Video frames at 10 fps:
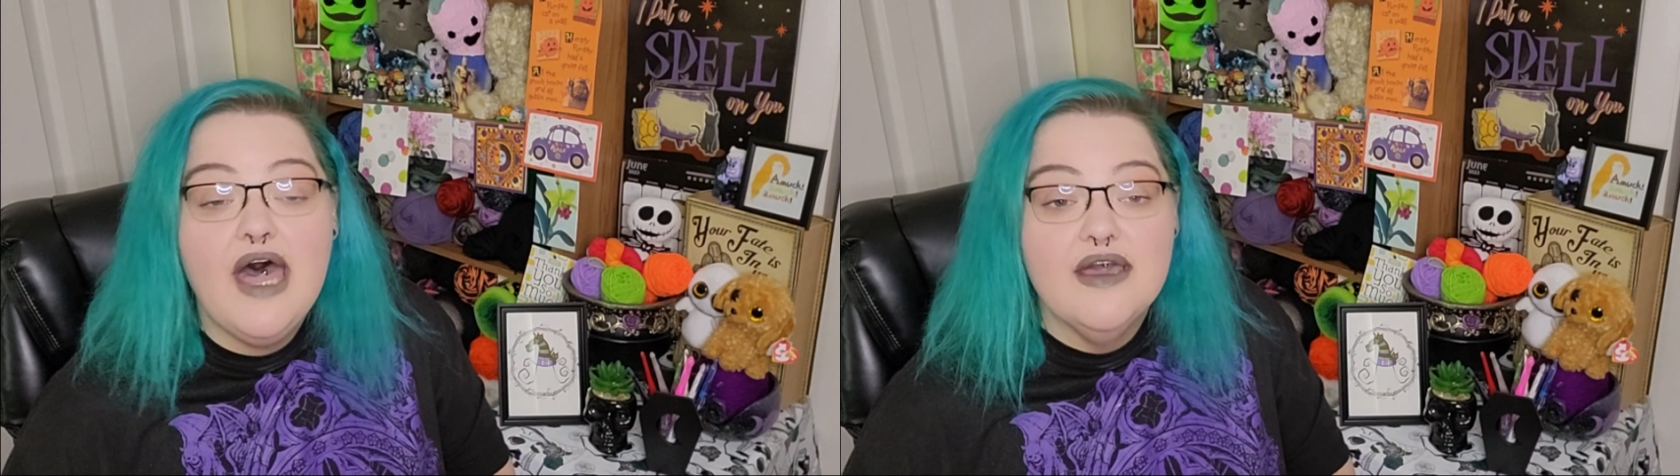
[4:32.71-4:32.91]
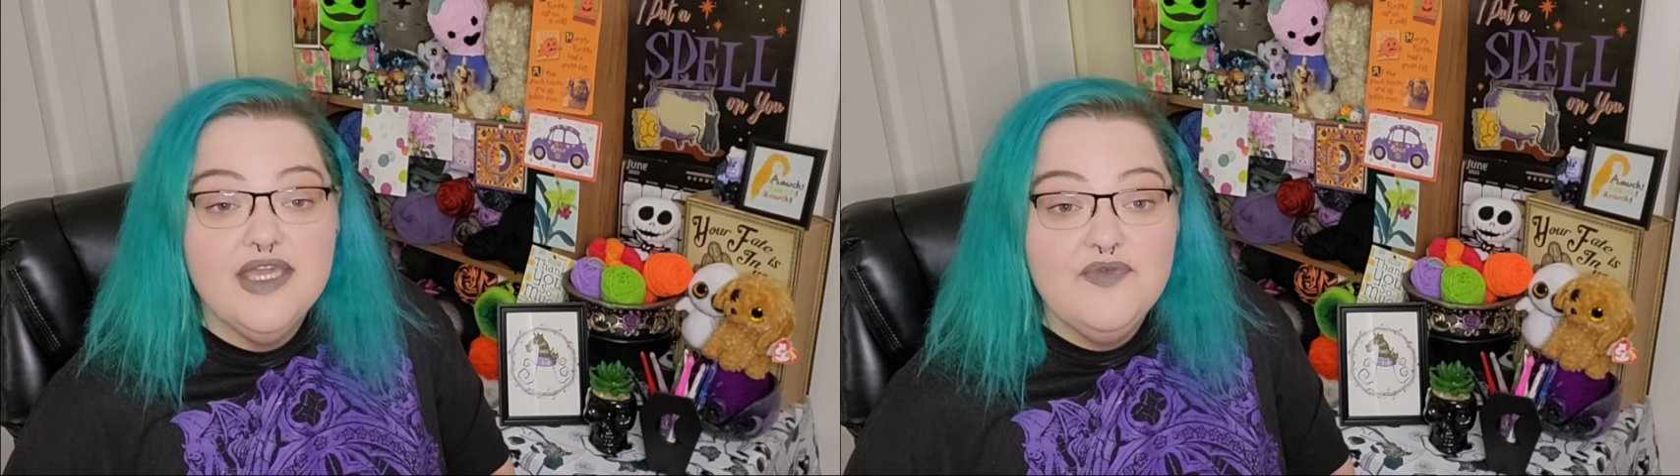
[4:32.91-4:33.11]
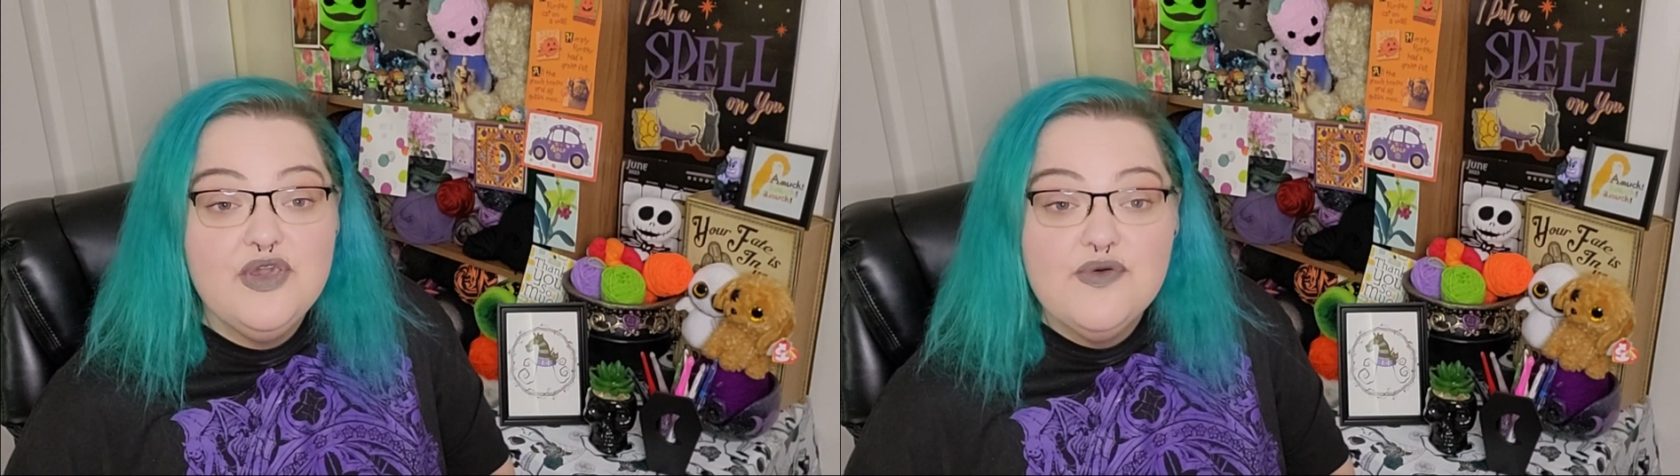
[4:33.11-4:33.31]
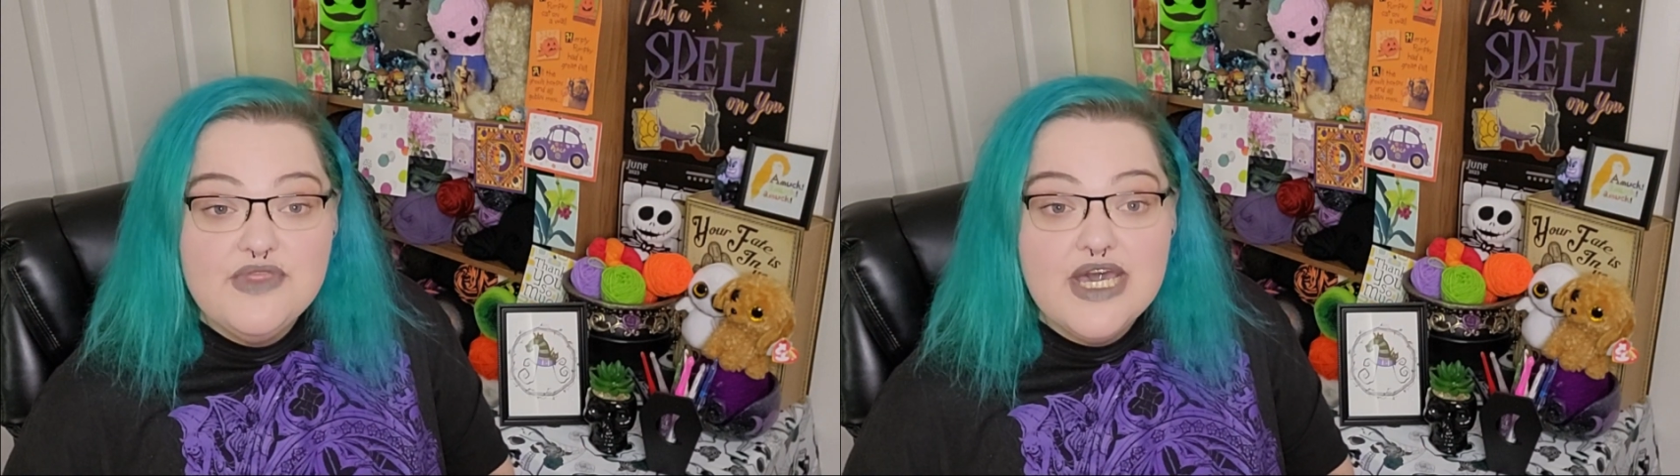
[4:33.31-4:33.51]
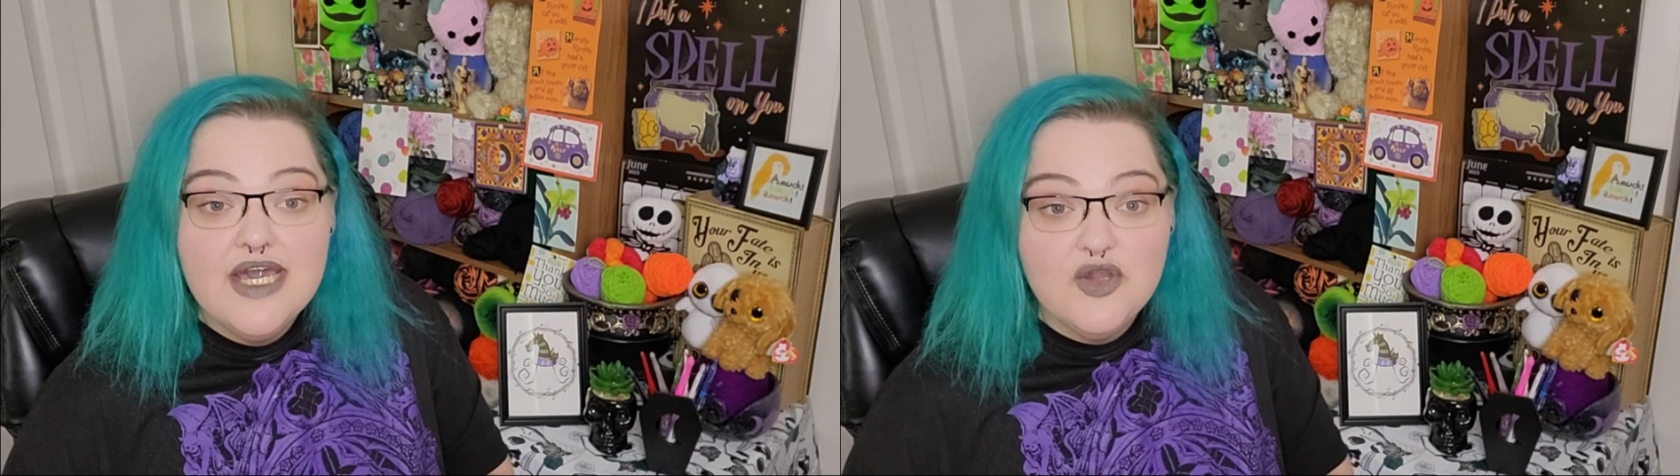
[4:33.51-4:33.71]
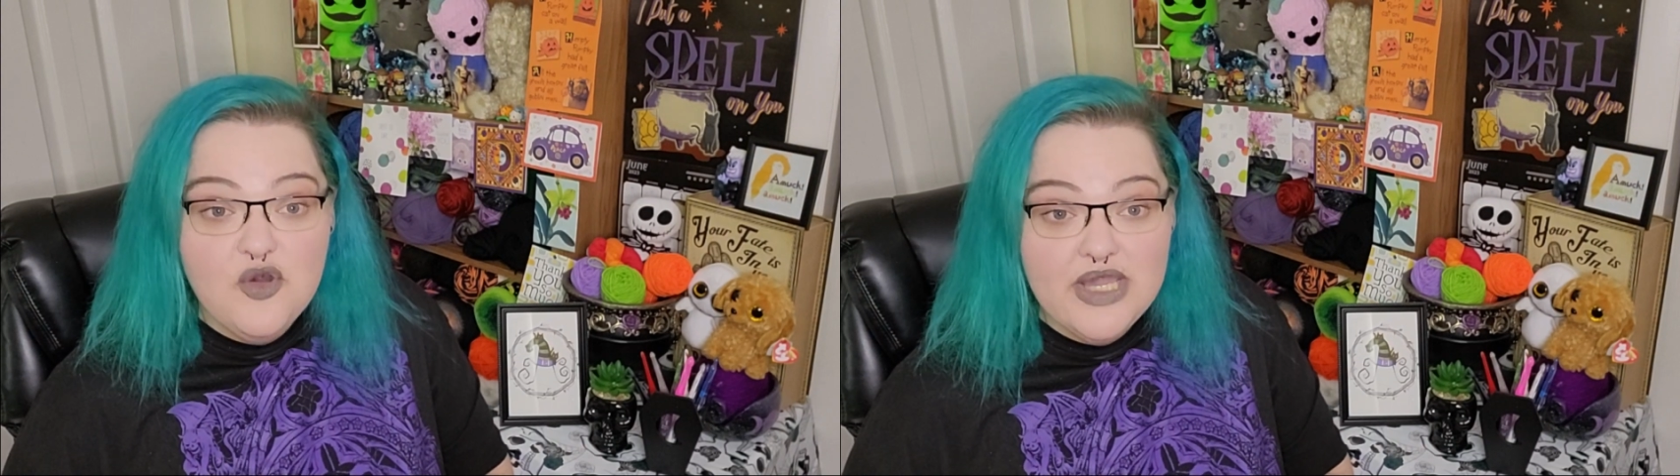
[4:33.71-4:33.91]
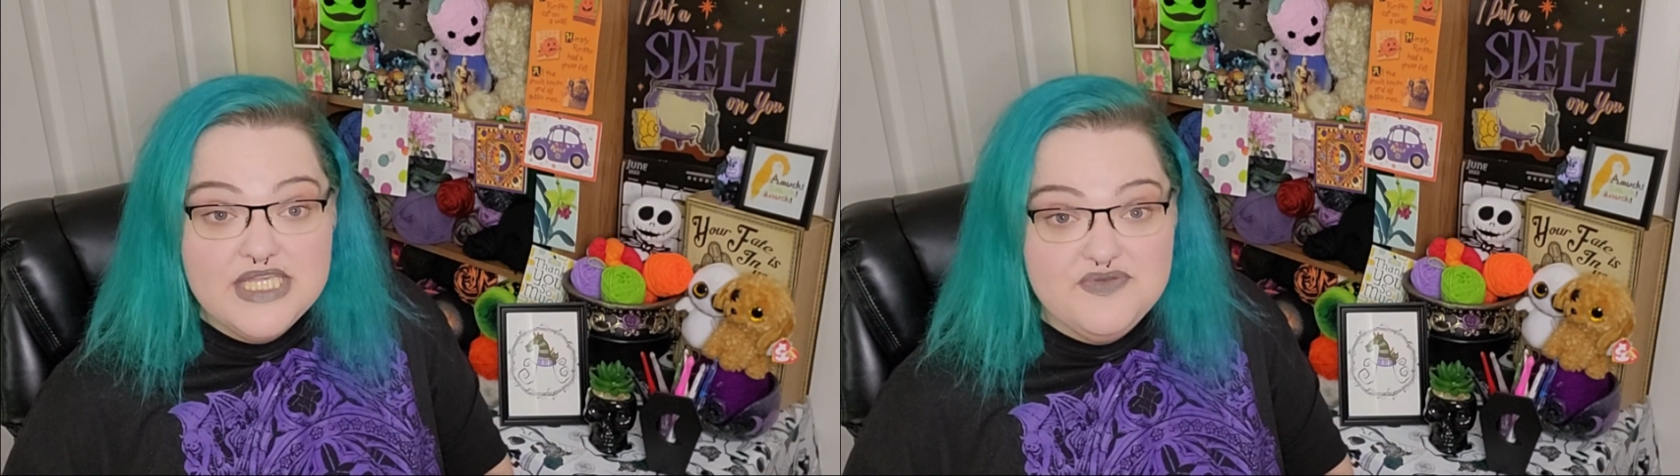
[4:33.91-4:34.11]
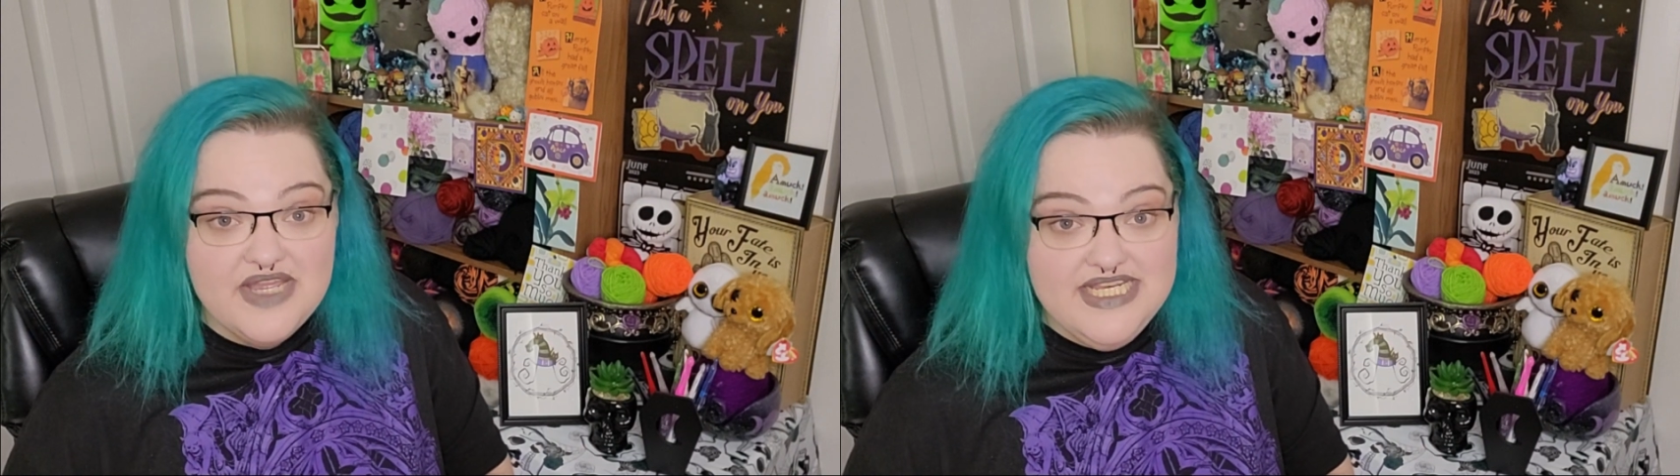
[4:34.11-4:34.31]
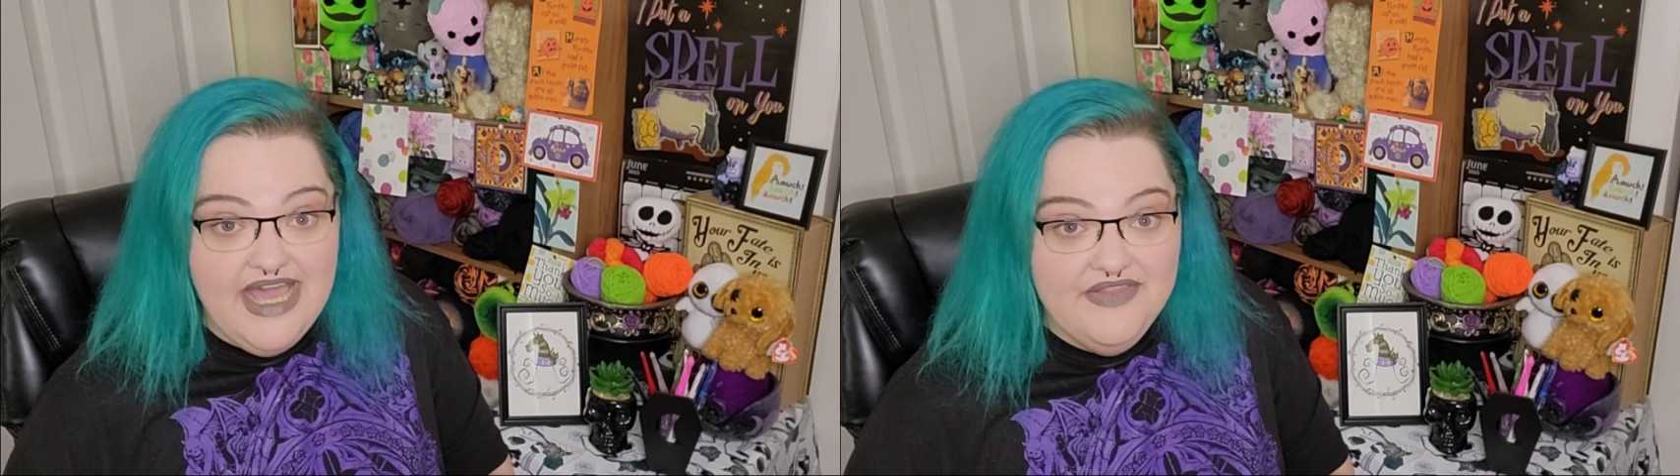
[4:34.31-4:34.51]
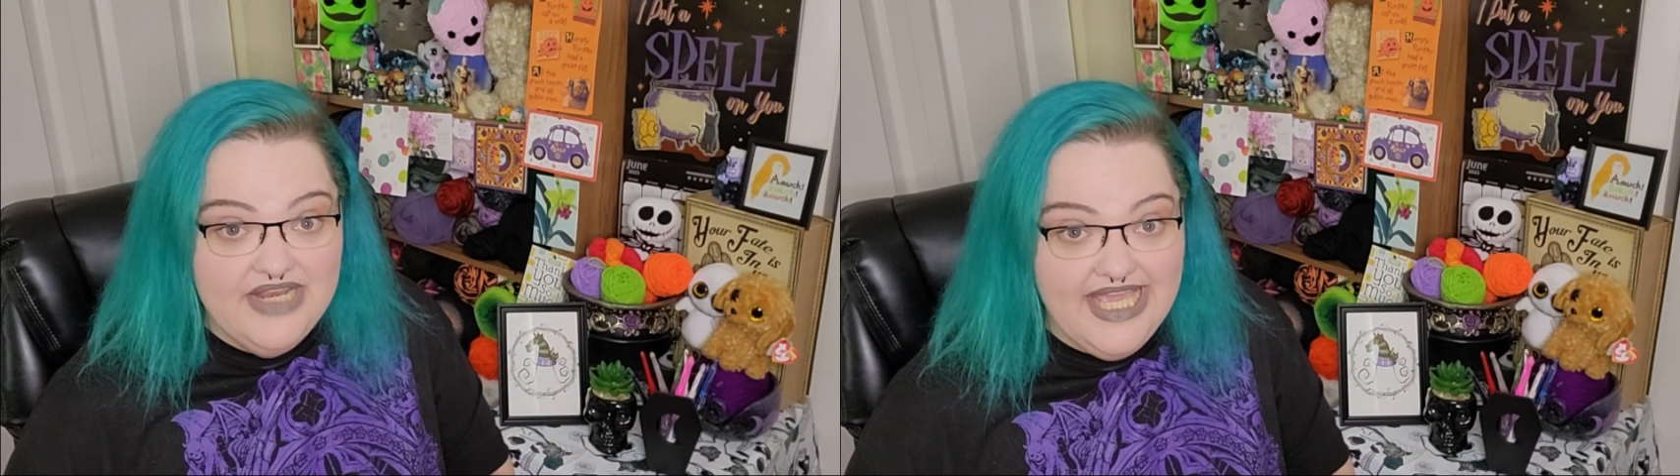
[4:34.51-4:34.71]
I'll give you the quickest
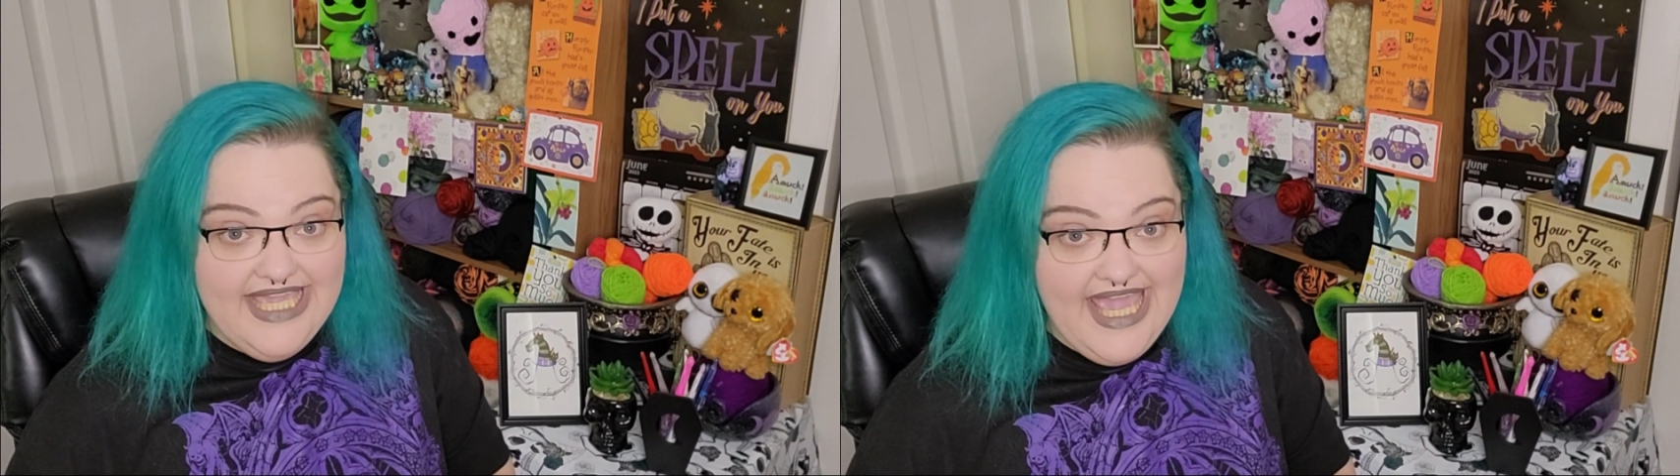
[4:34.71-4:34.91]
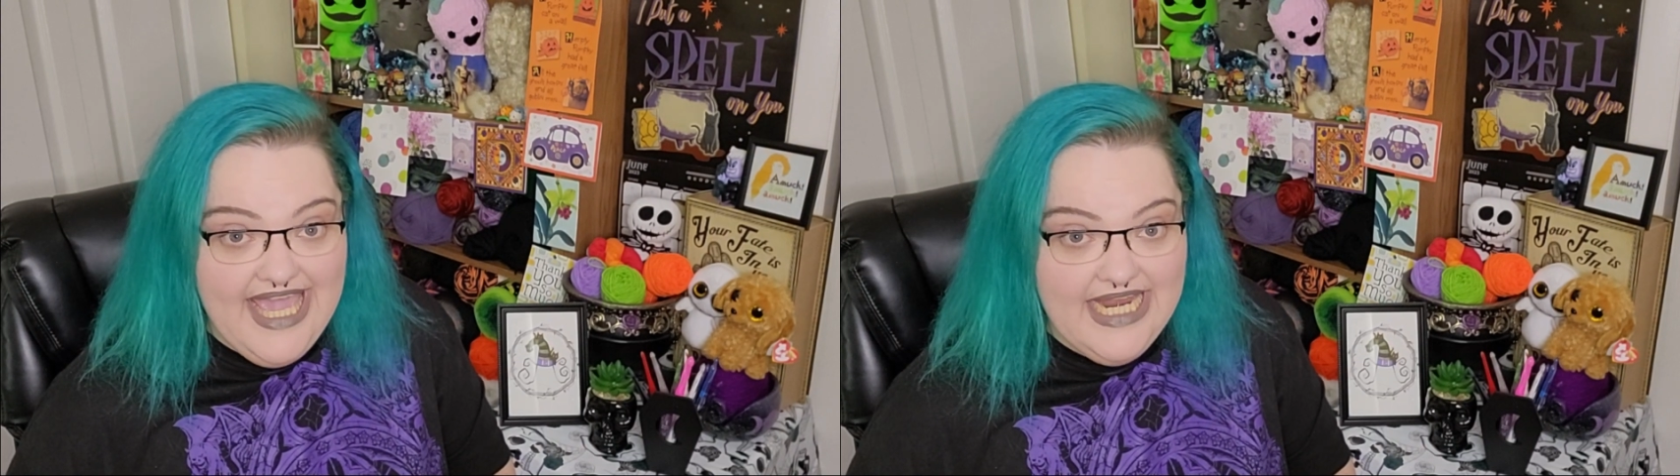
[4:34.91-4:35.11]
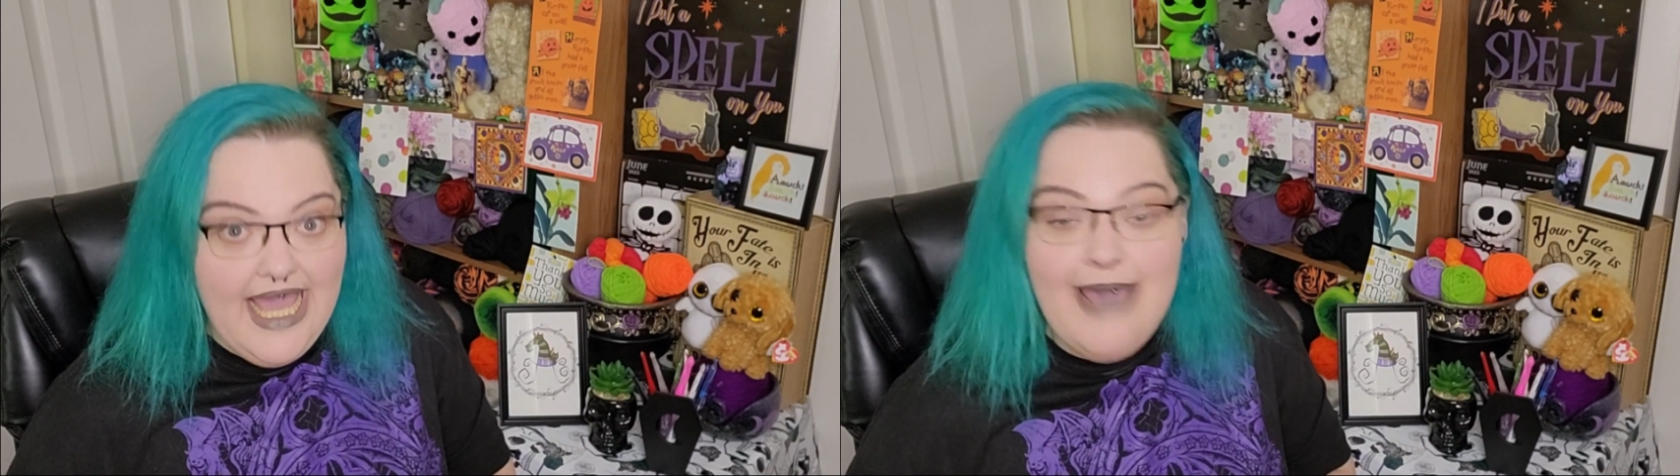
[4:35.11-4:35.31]
rundown that I can.